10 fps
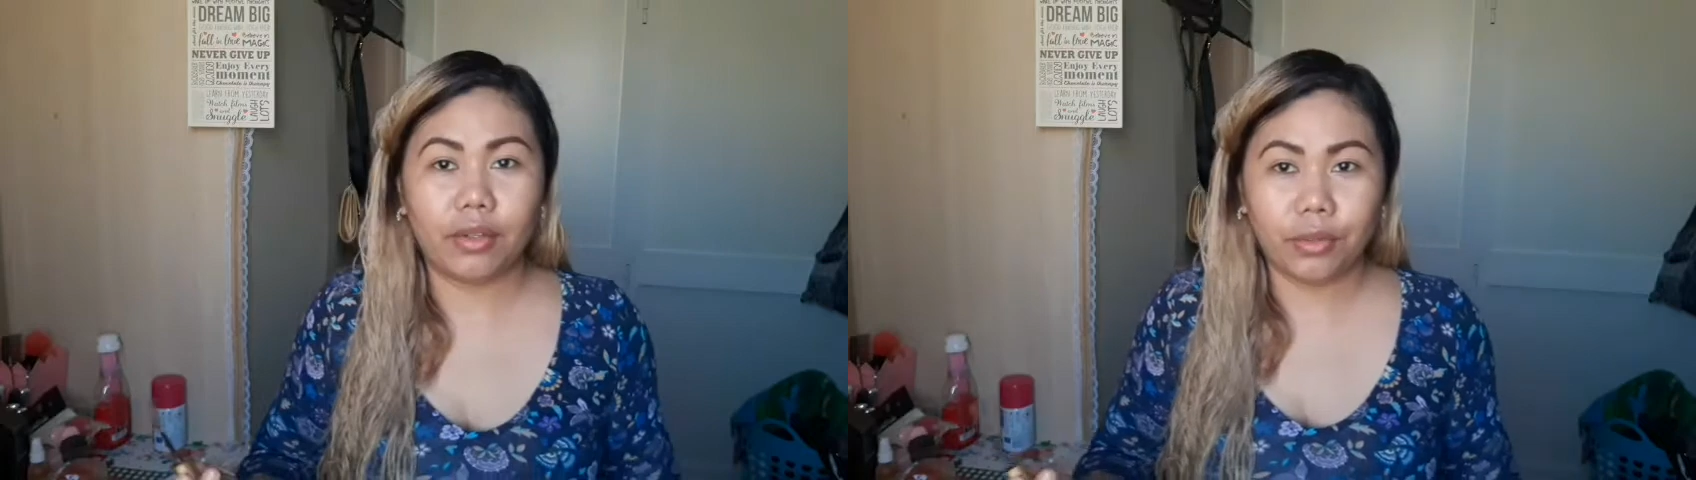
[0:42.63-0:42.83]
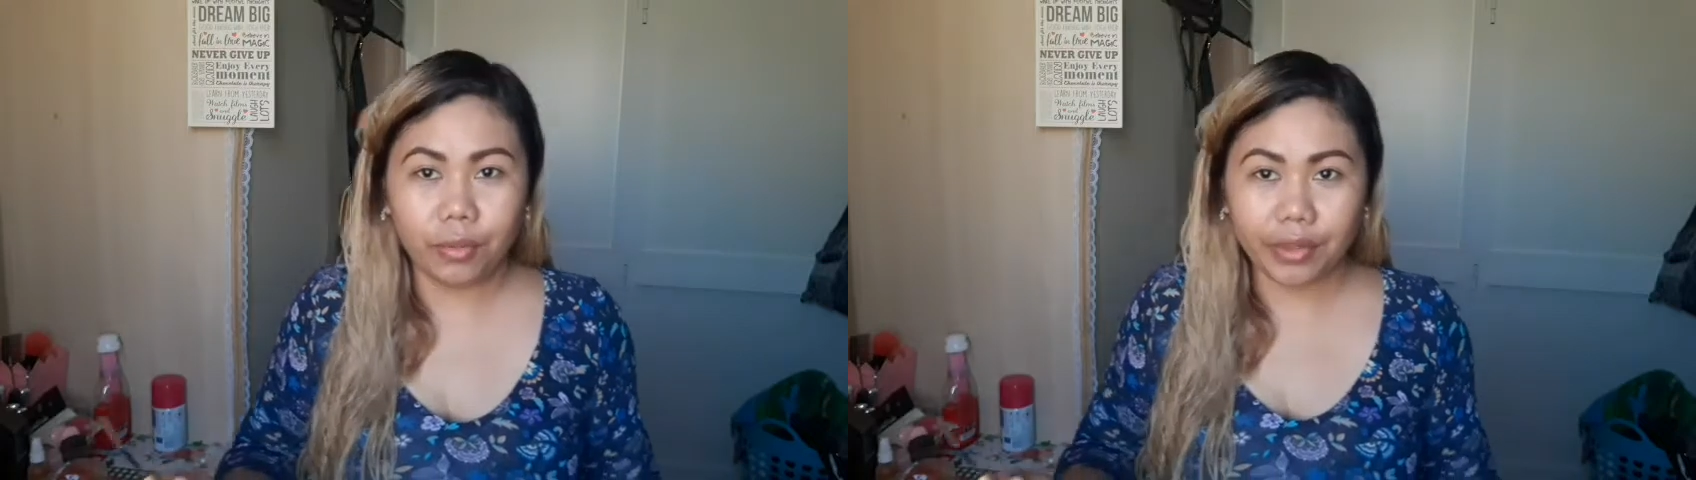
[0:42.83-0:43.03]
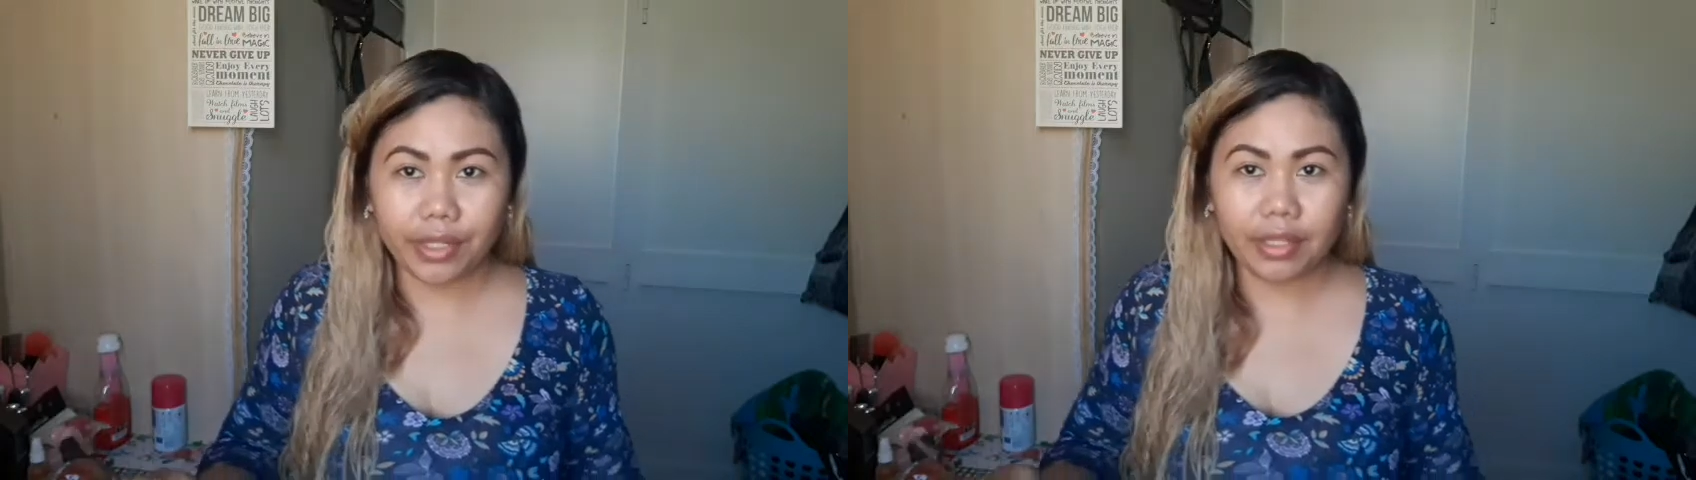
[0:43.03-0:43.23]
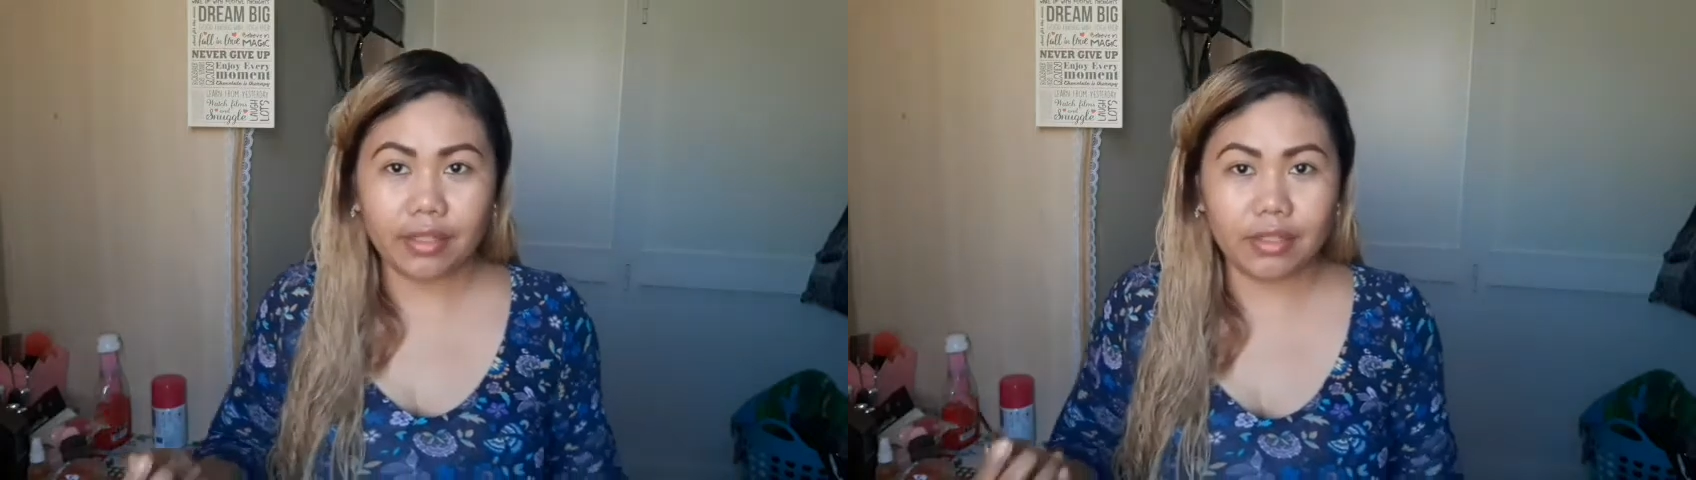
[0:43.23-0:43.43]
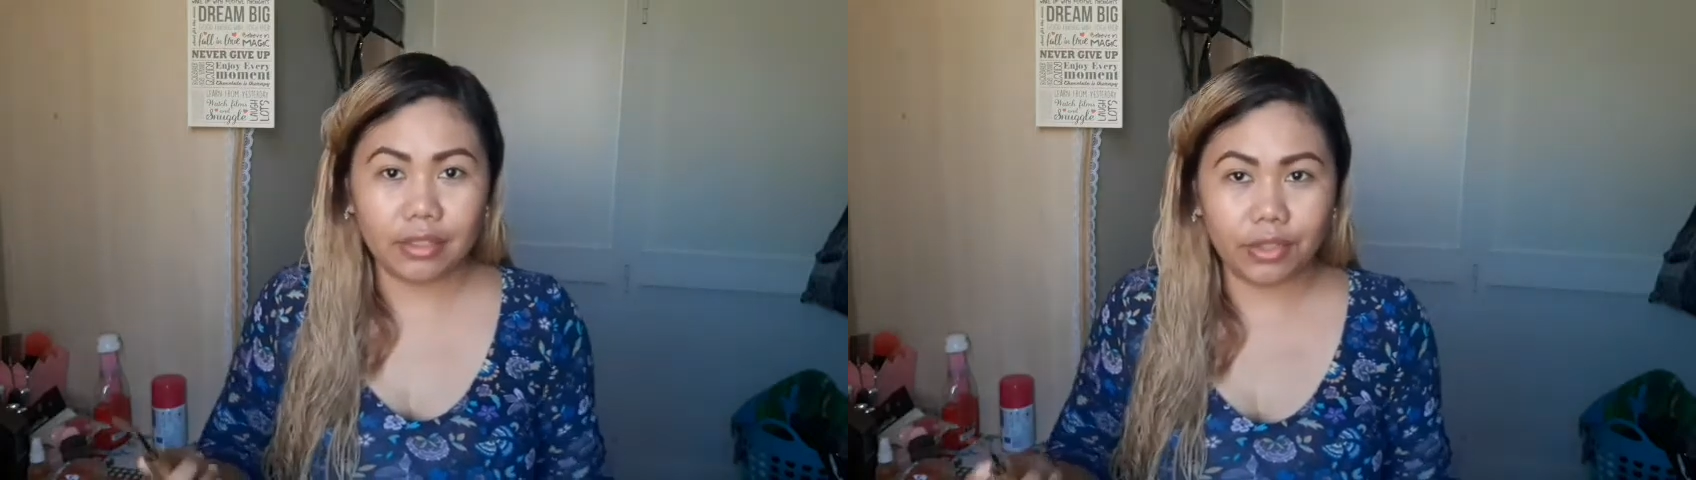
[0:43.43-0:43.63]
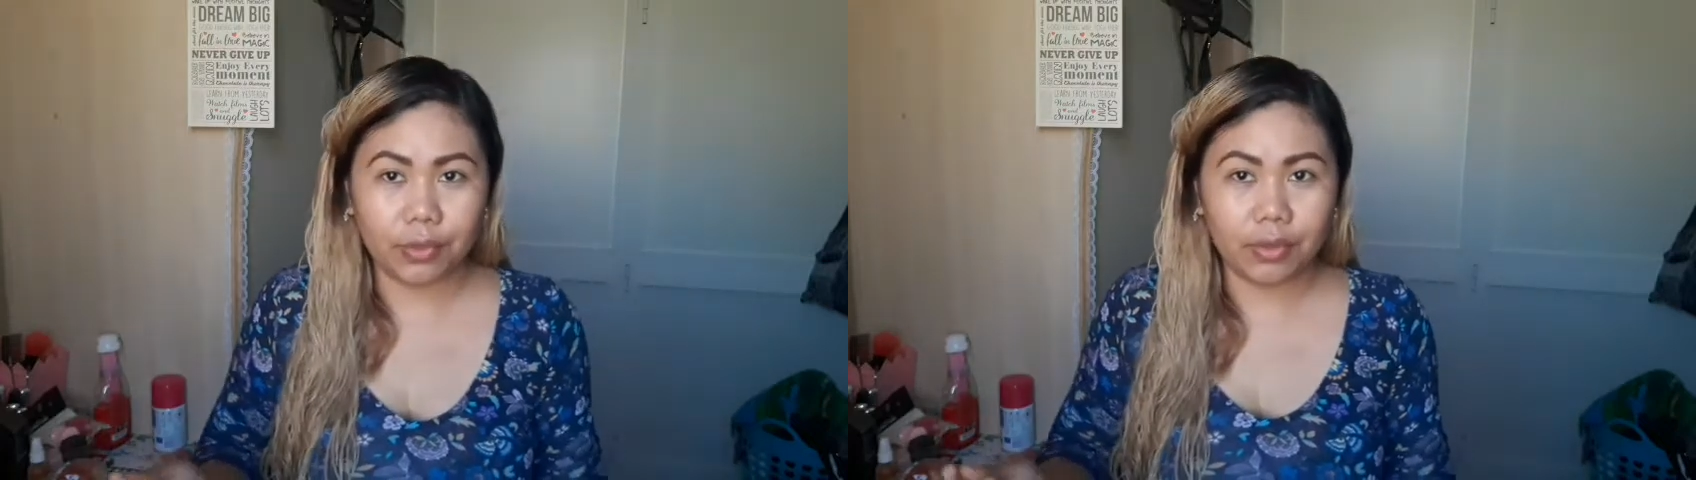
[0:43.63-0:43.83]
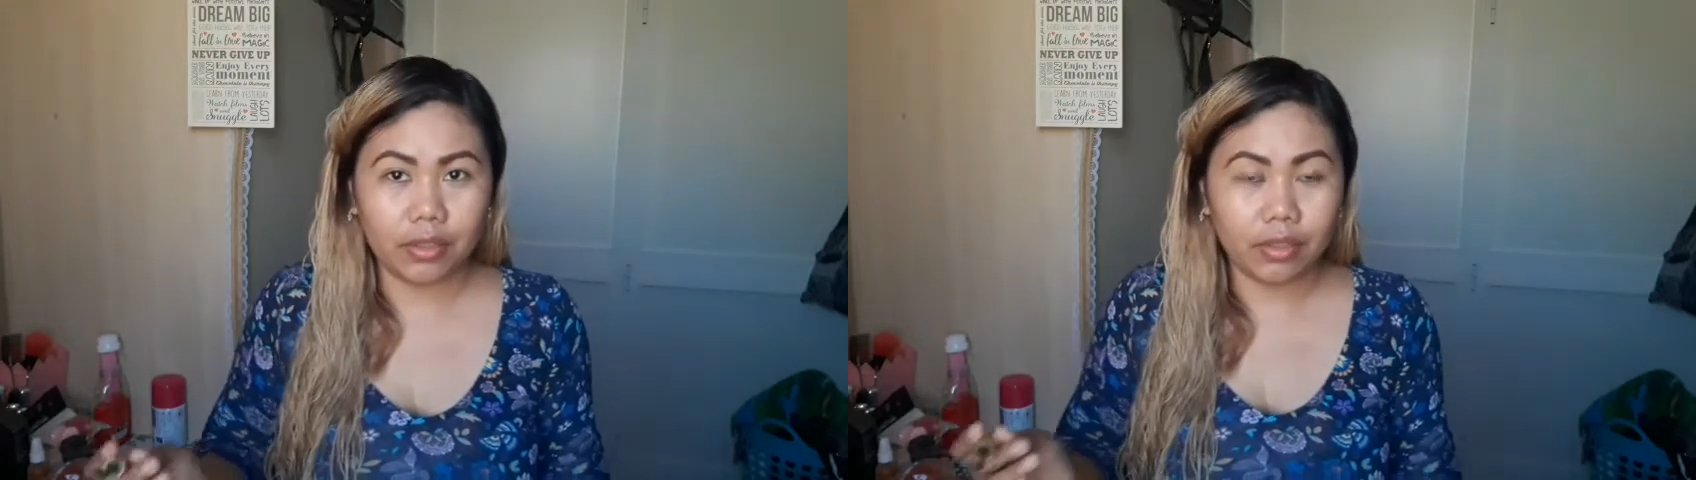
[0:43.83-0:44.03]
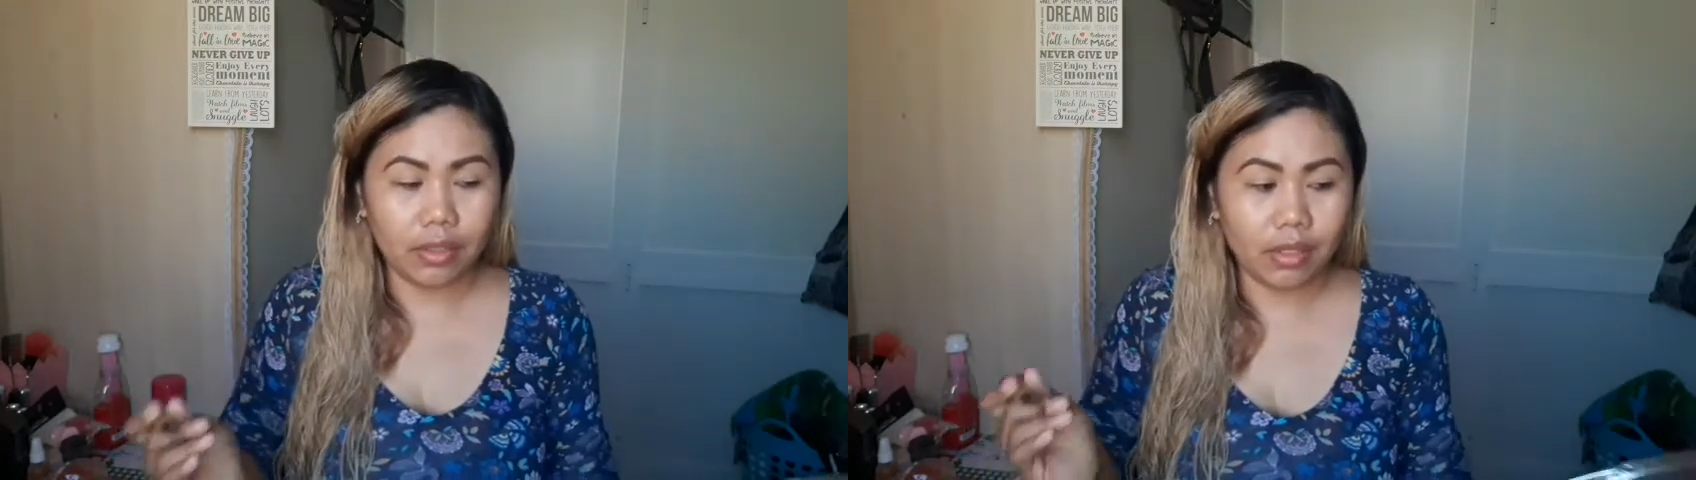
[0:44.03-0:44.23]
go to work as
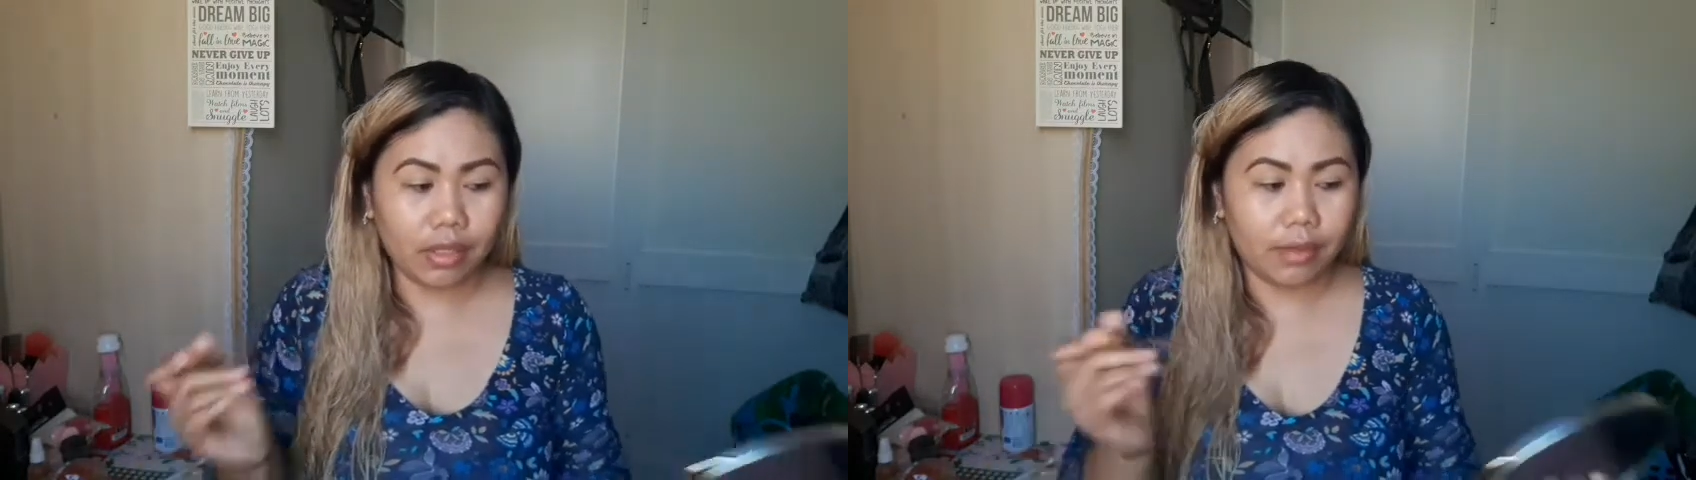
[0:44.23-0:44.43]
usual.